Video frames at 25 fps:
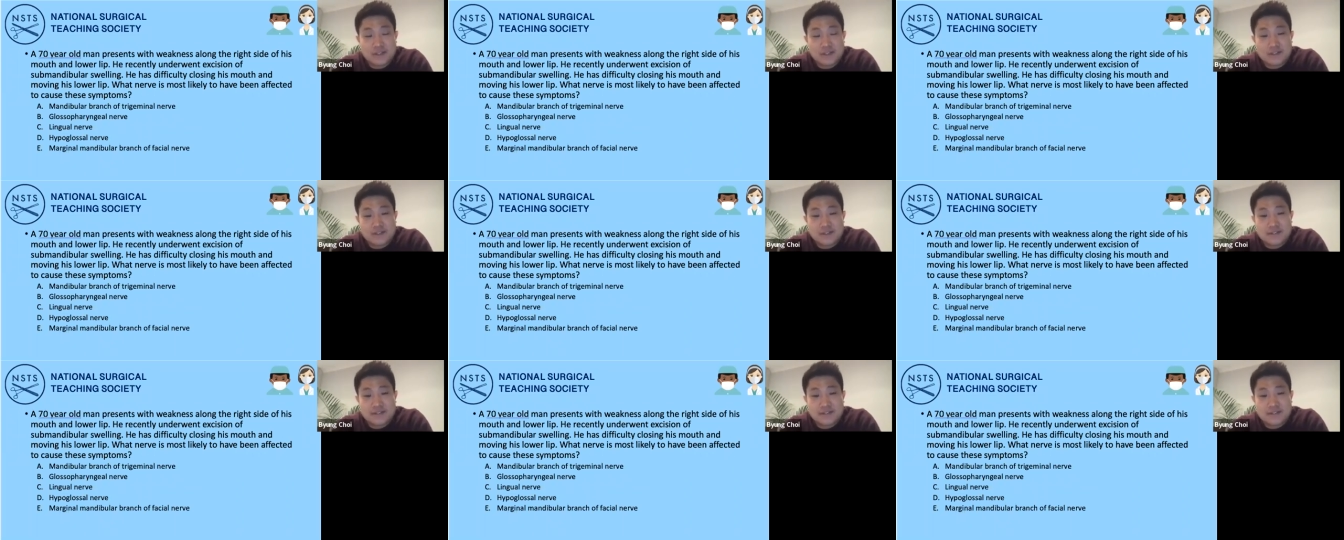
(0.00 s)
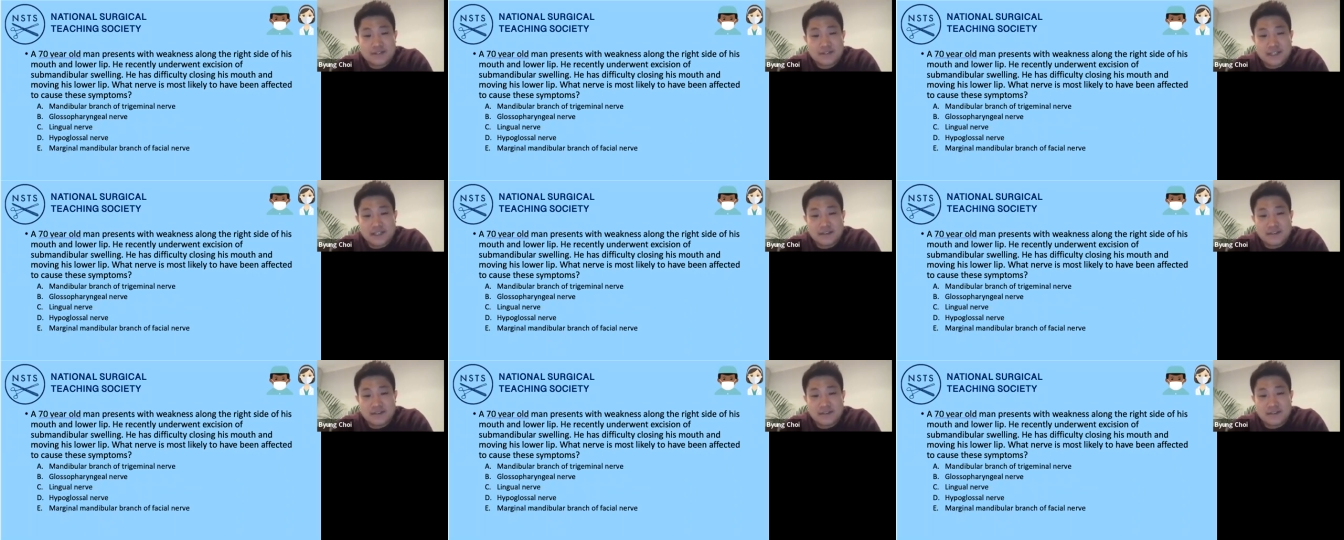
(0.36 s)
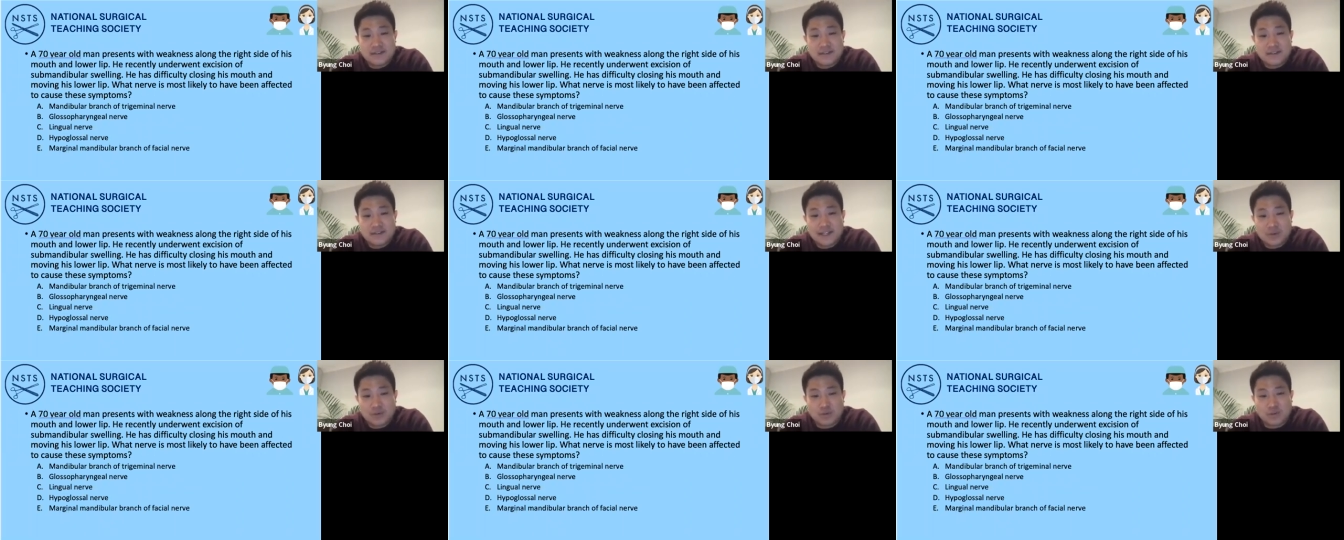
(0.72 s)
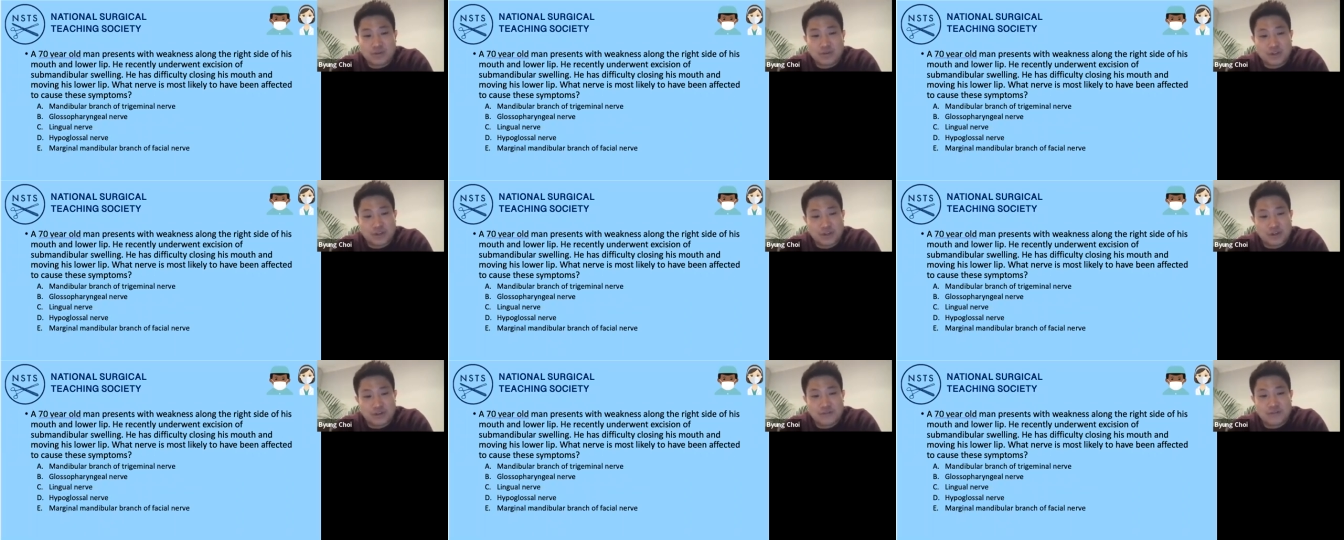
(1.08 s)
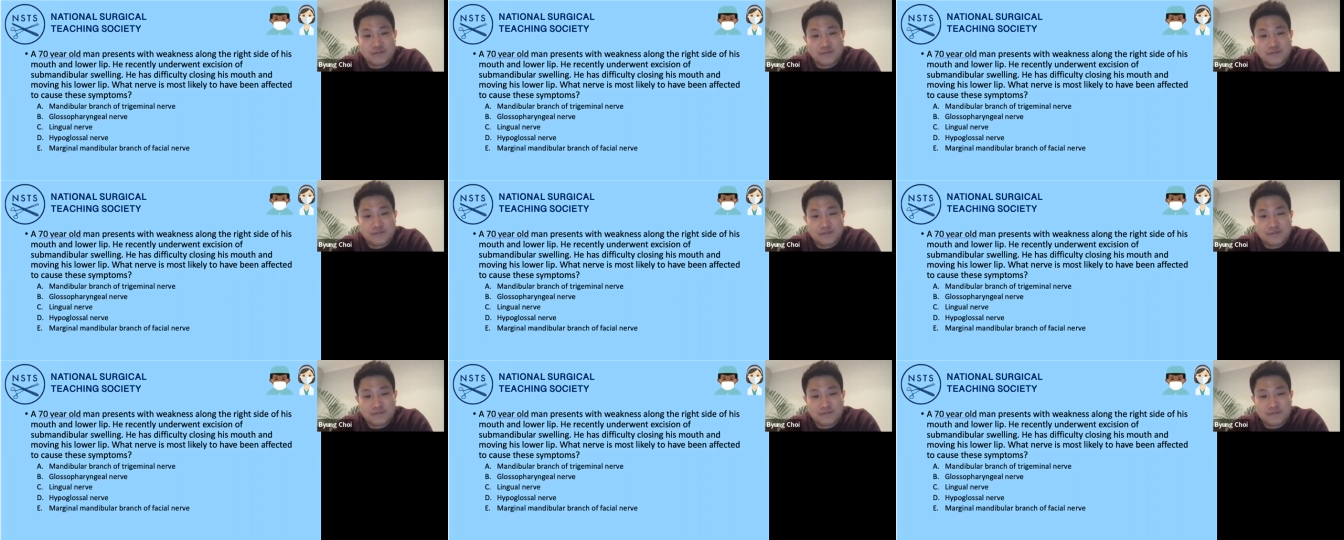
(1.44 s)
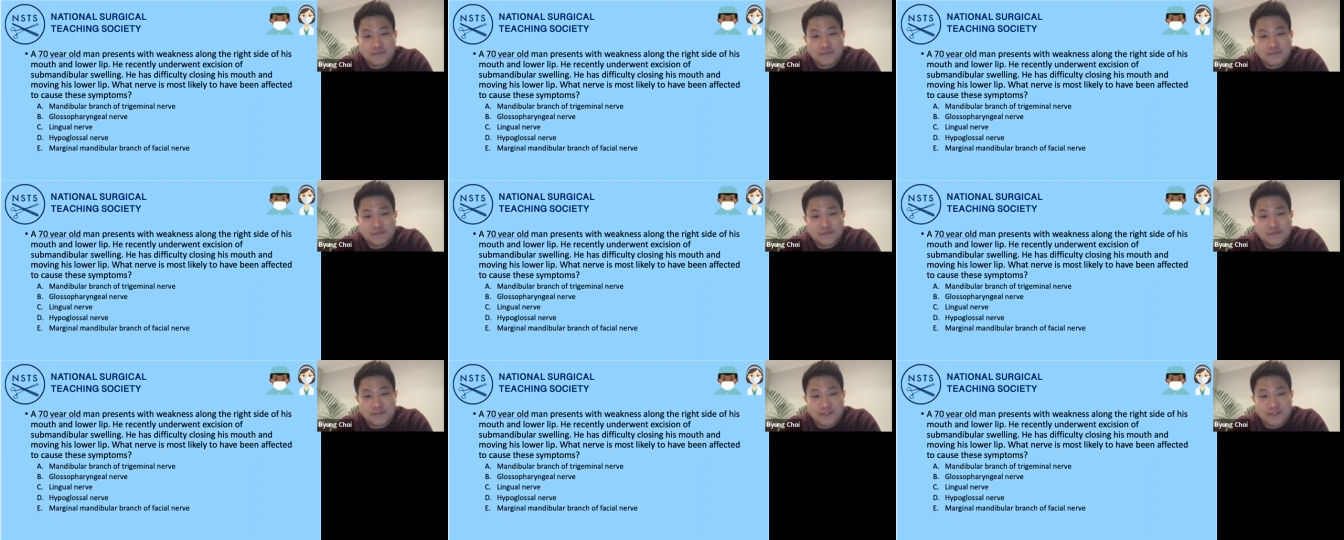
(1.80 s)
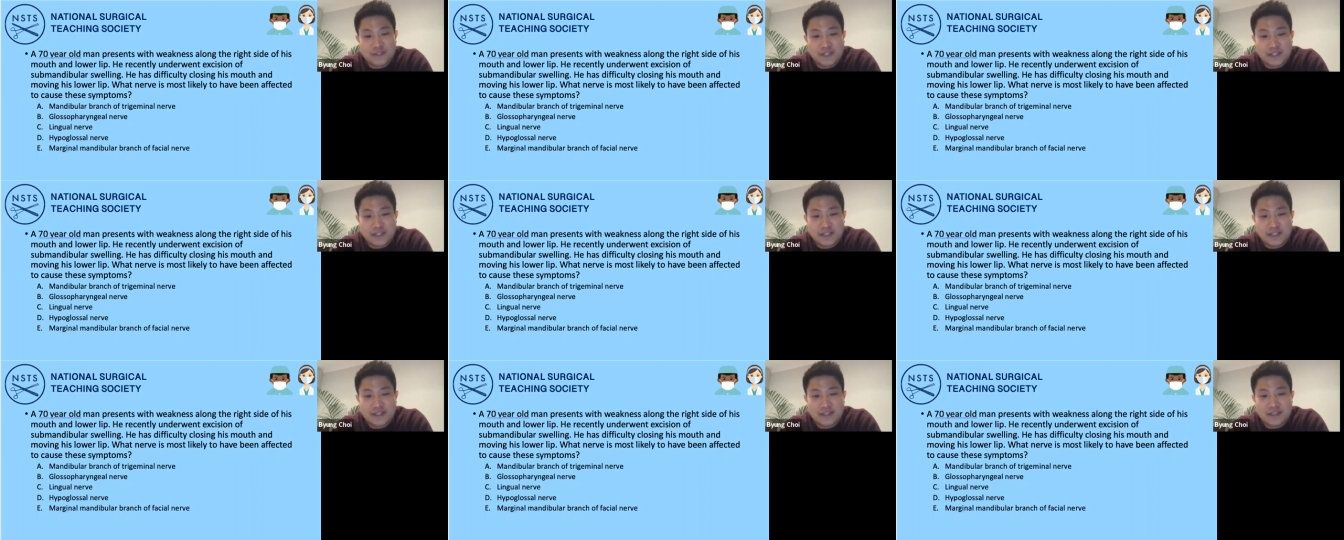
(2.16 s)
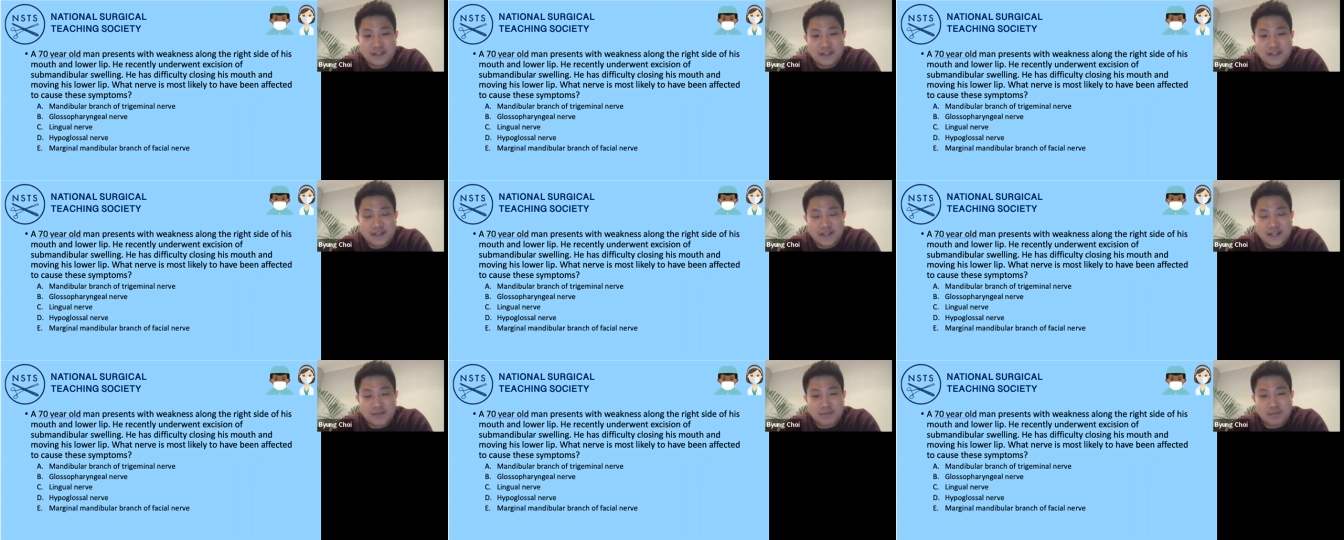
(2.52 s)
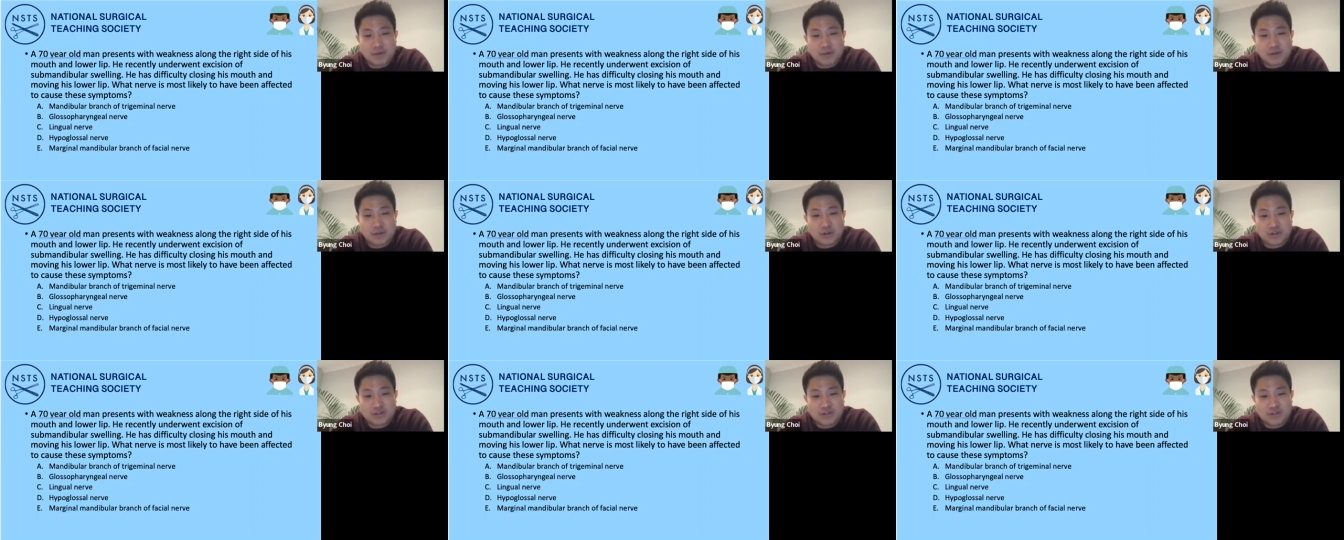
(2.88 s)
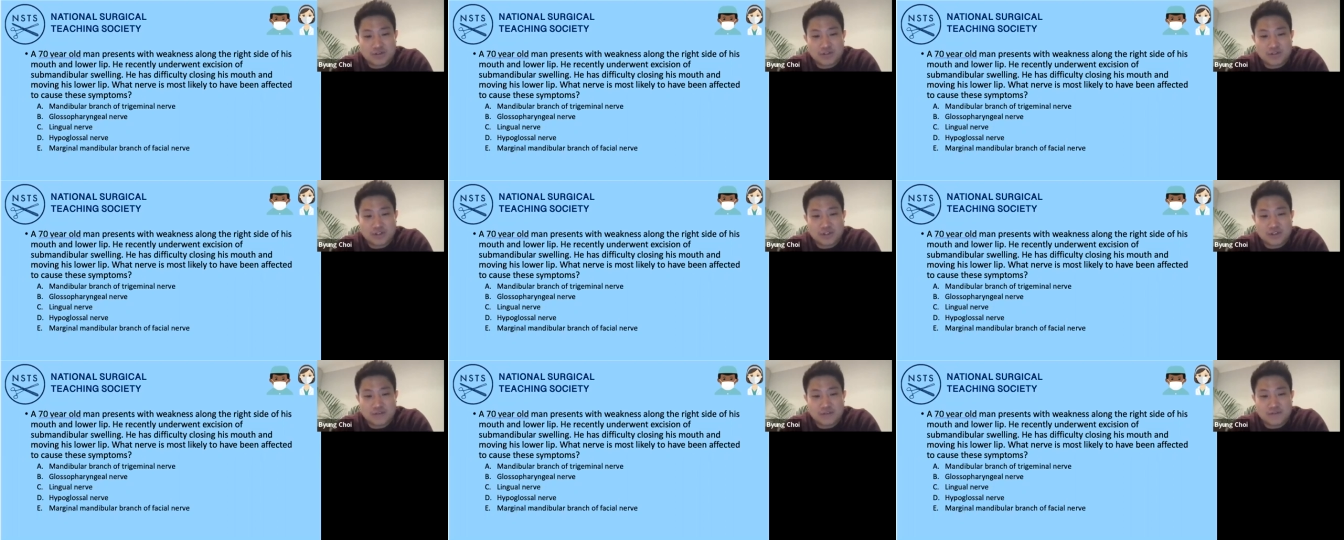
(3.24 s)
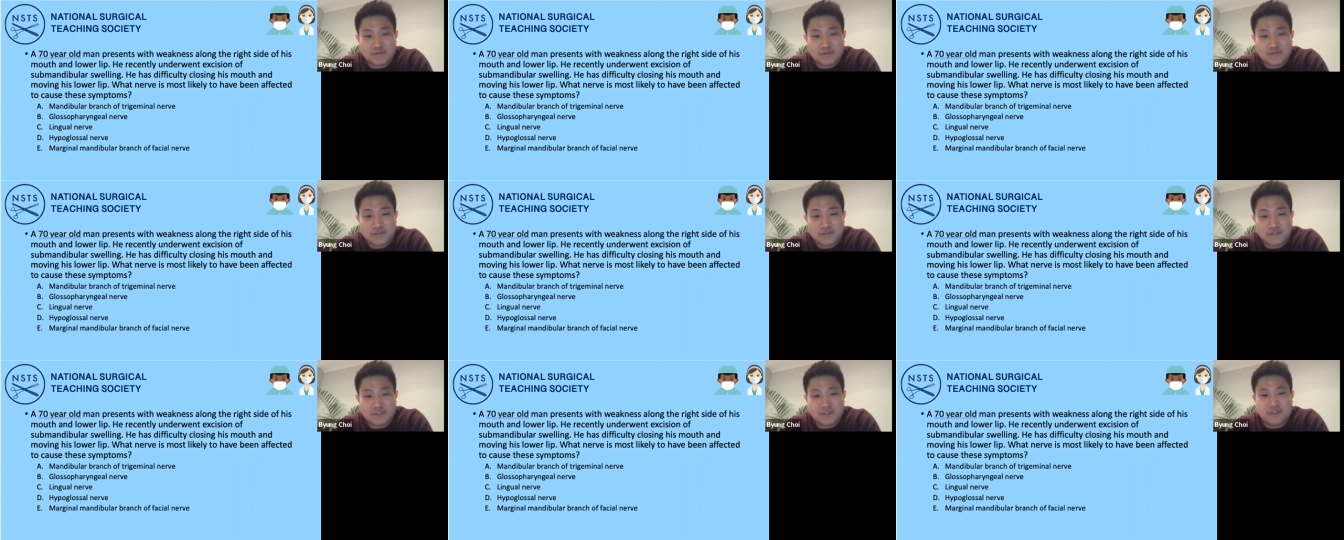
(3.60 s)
C, the lingual nerve. D, hypoglossal nerve.